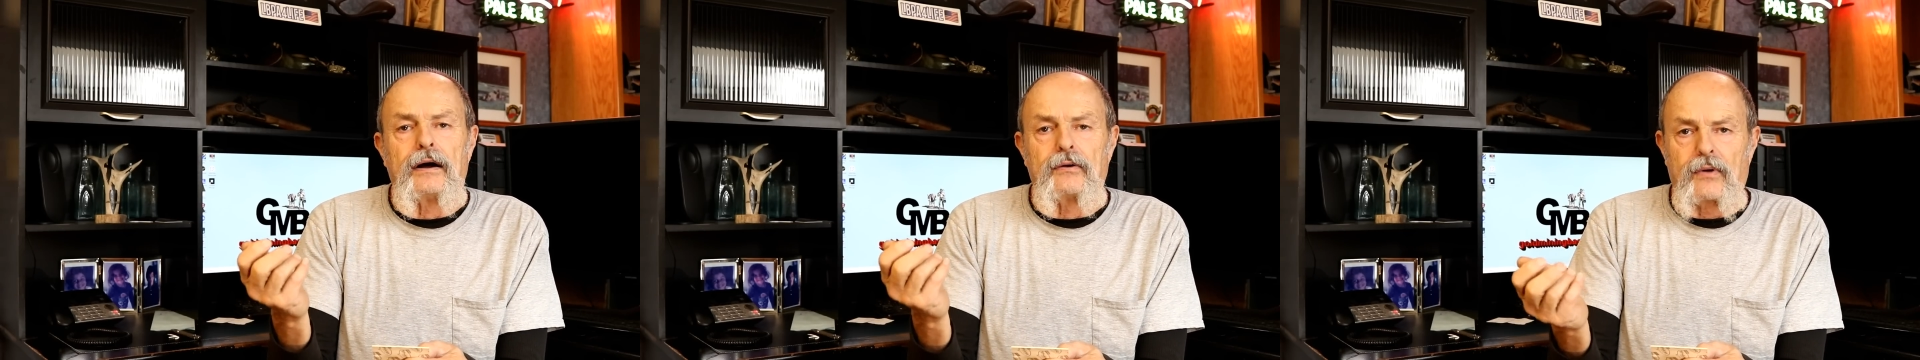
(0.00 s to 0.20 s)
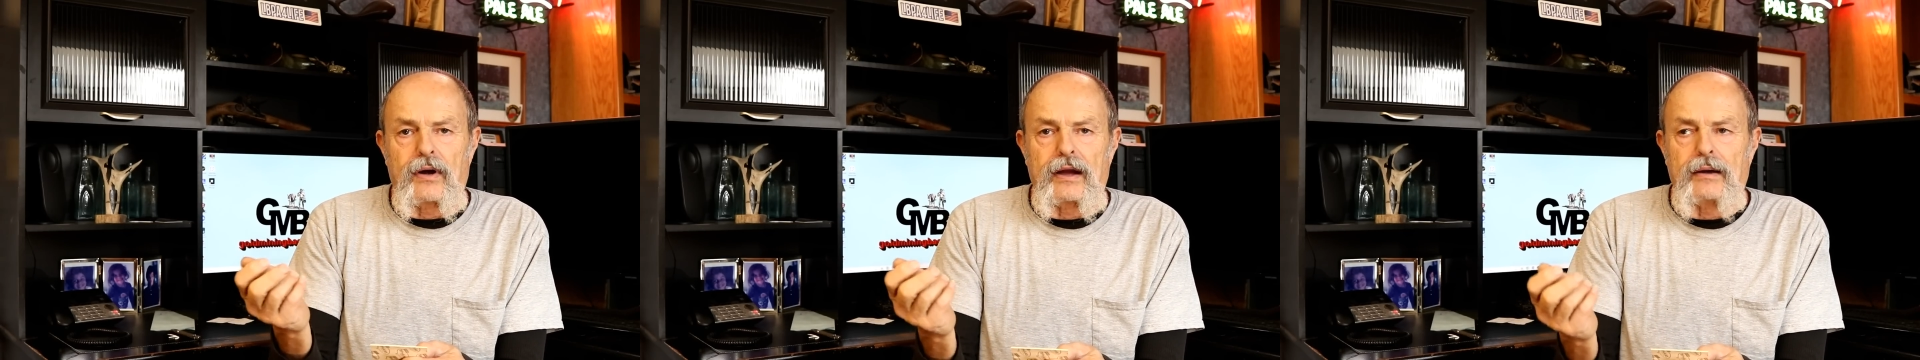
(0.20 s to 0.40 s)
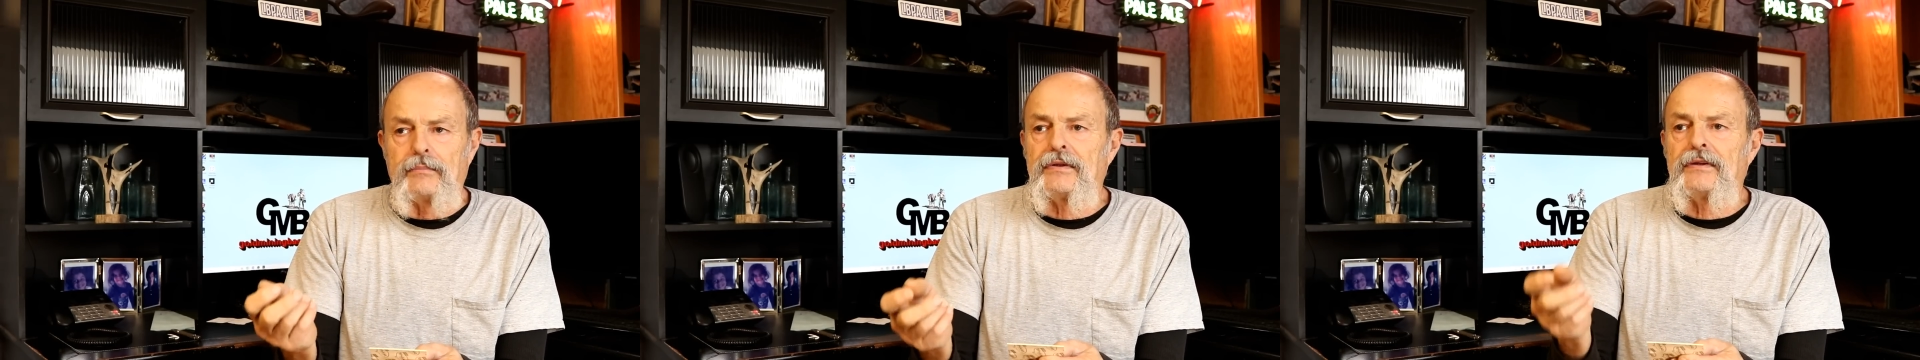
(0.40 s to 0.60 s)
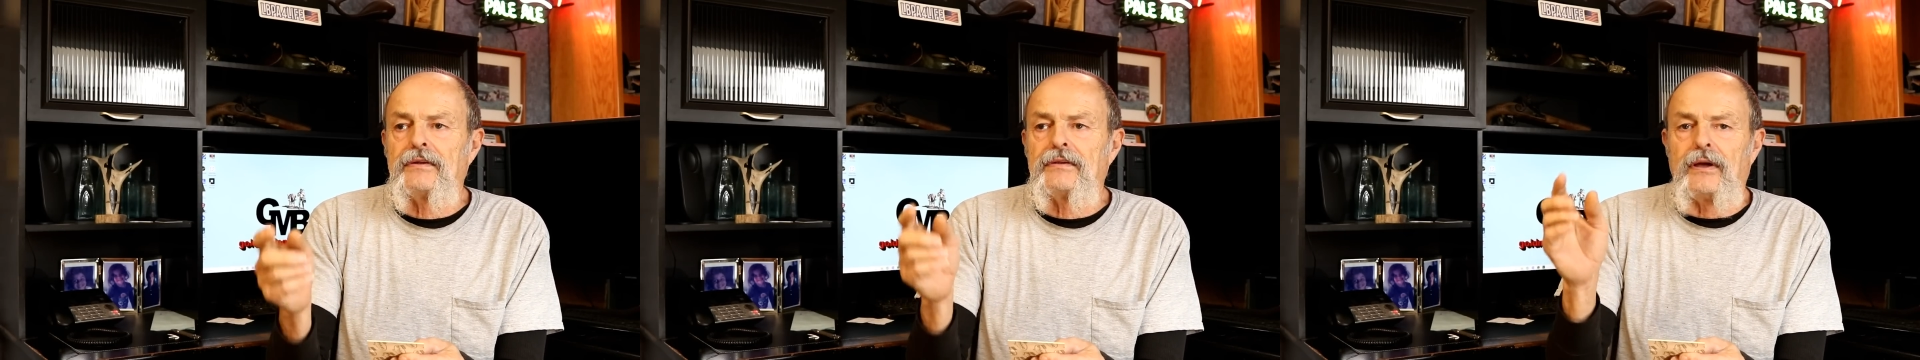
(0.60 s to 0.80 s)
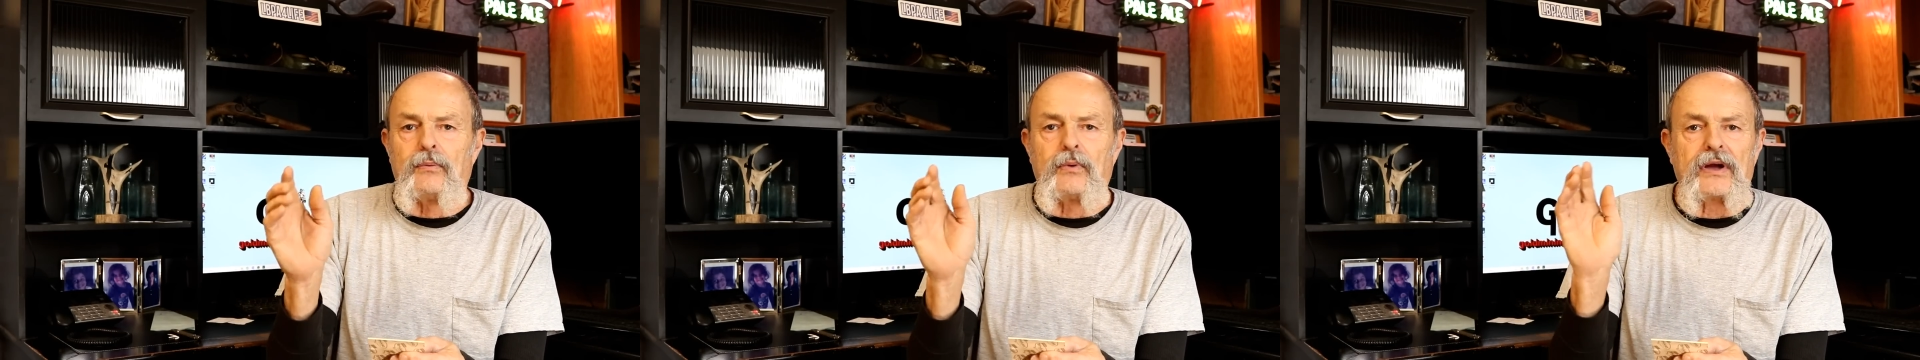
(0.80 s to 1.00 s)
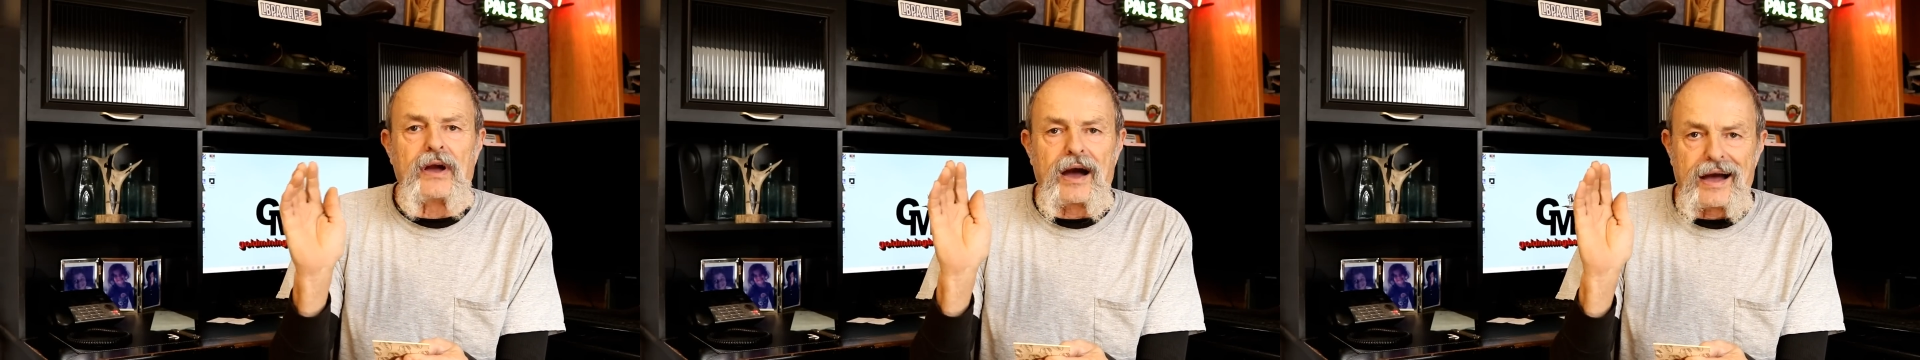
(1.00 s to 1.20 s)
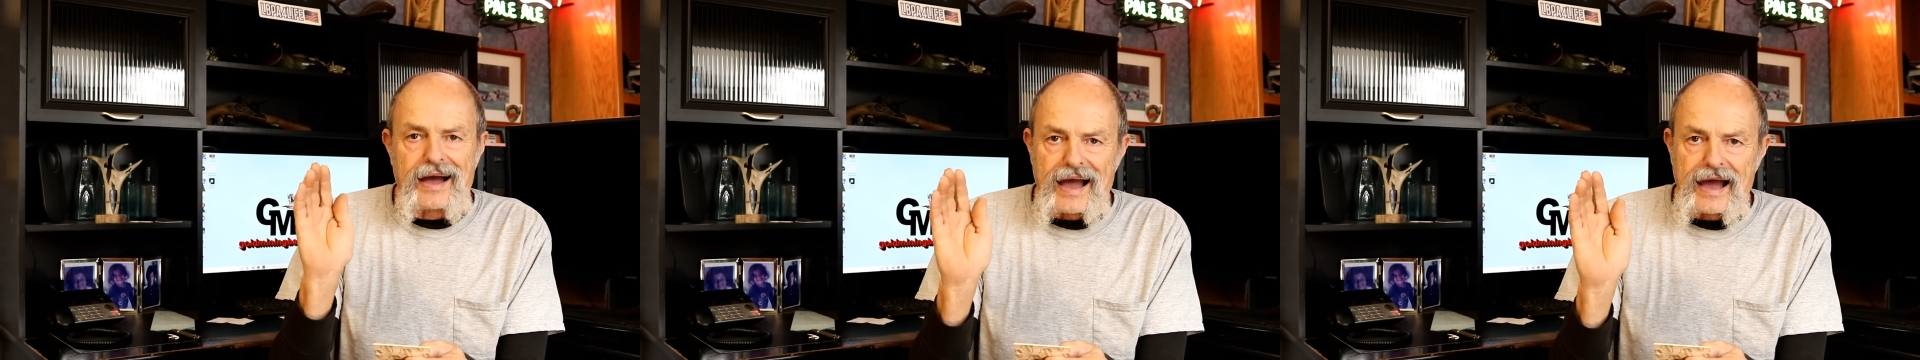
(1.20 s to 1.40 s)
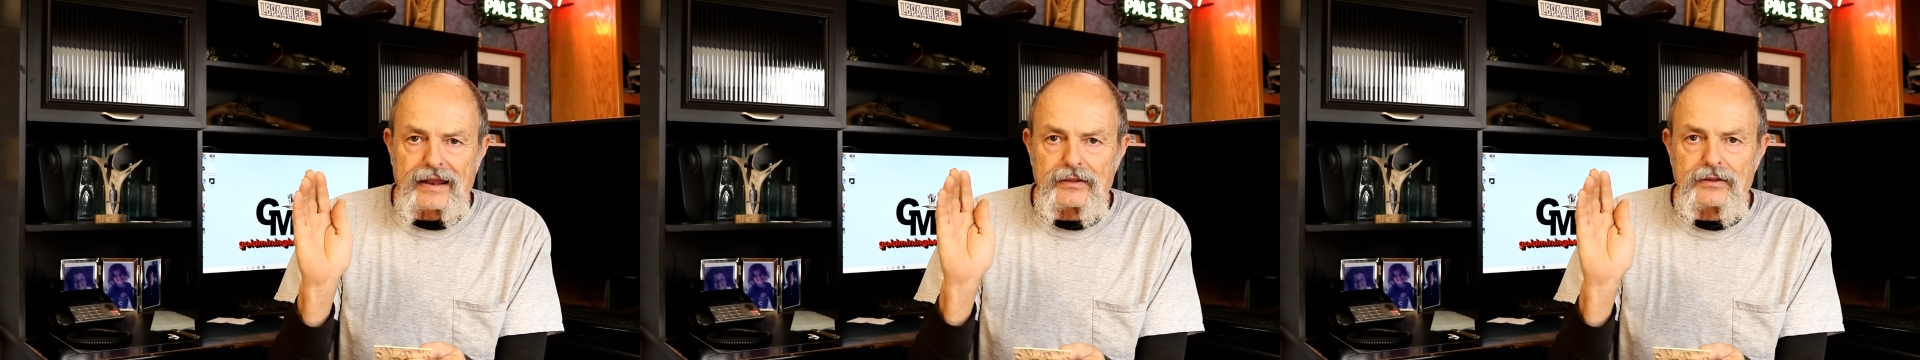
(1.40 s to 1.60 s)
grams that we got
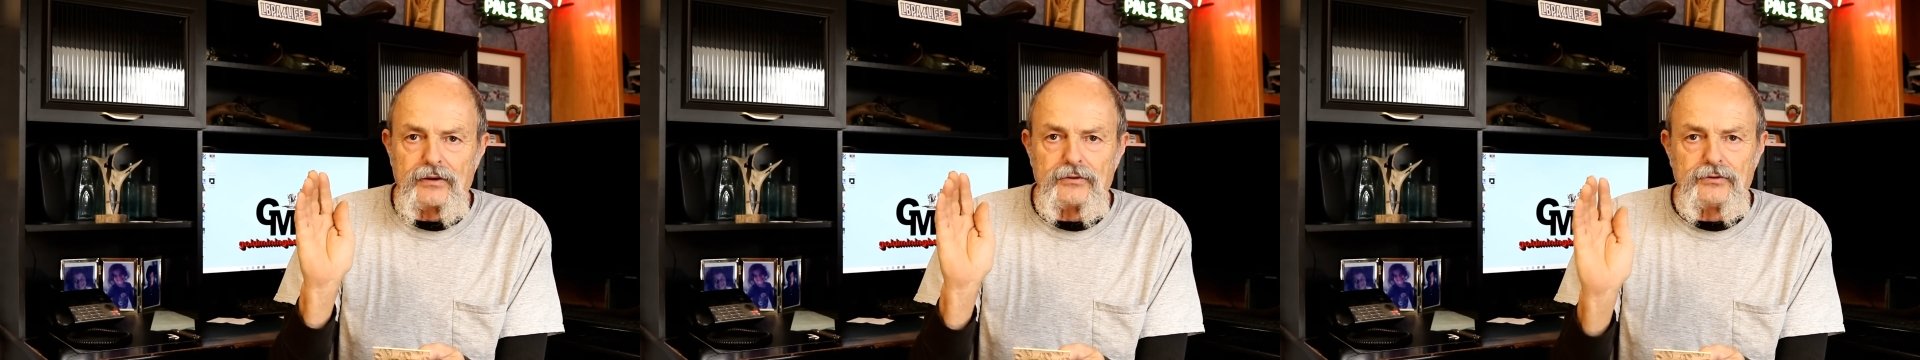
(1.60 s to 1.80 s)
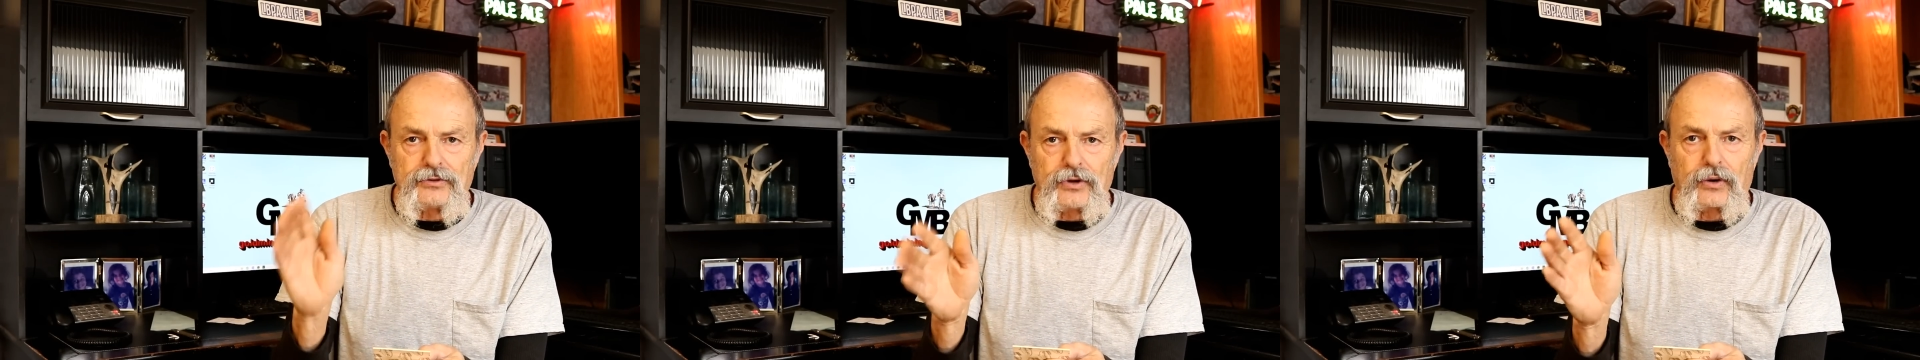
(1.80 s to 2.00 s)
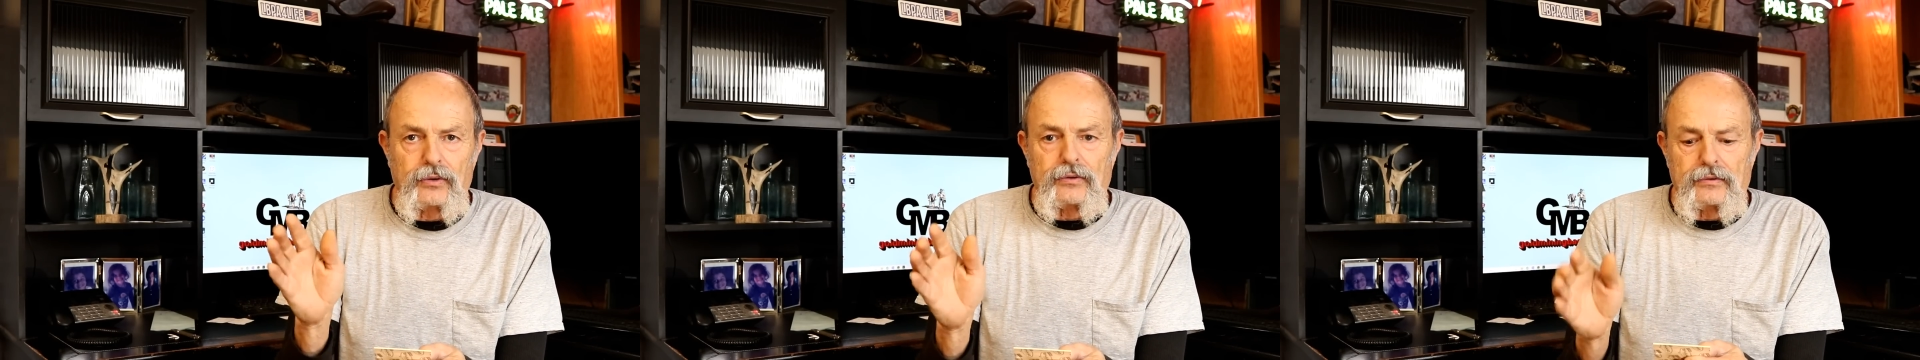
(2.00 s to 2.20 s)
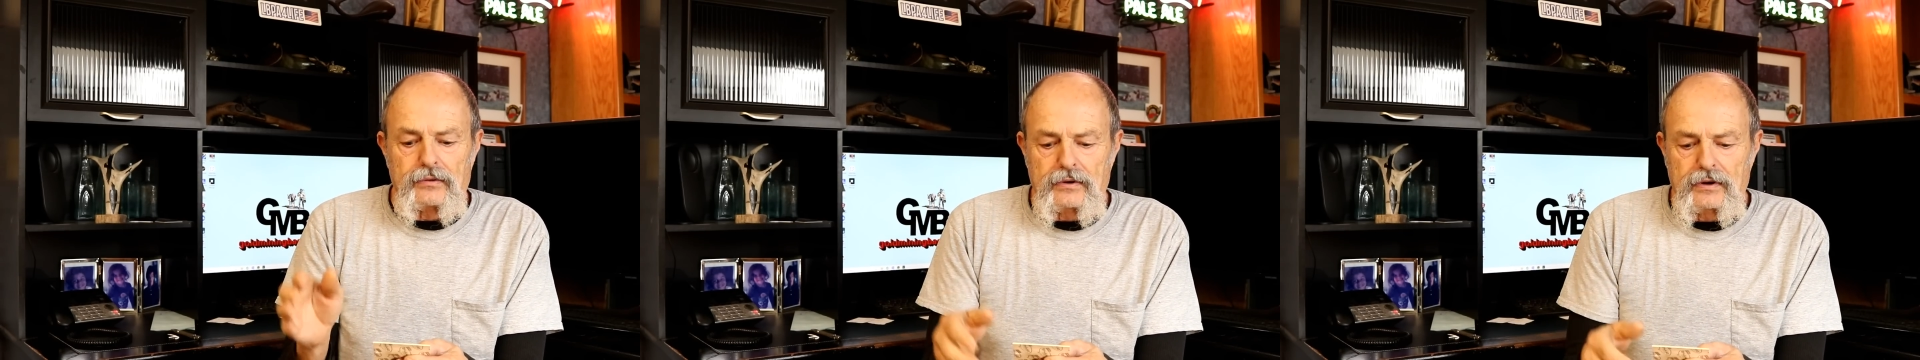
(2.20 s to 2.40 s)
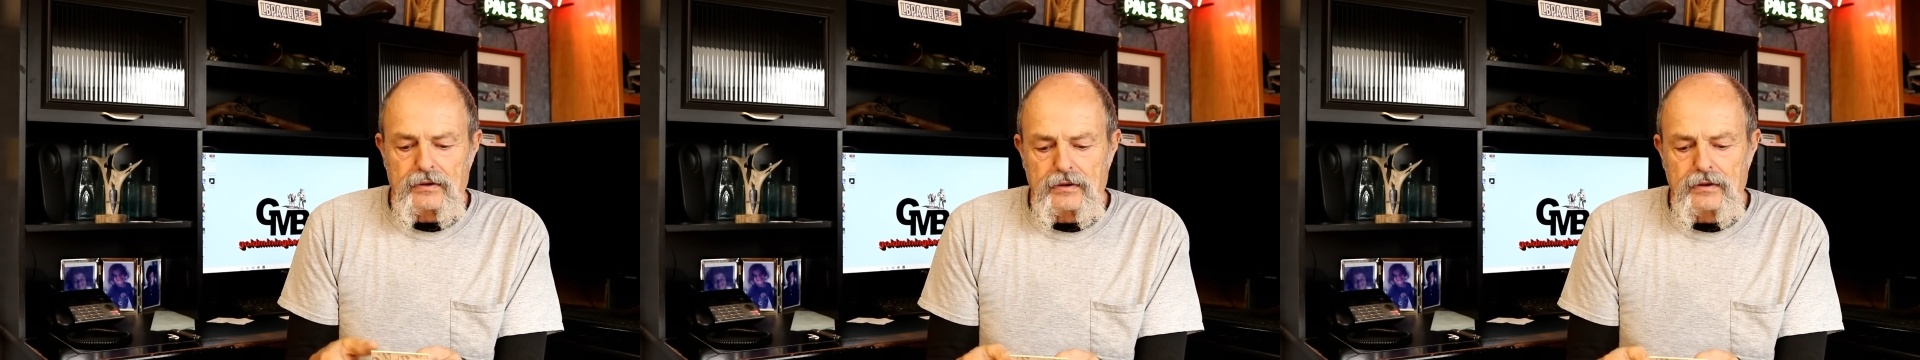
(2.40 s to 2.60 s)
out of the dirt.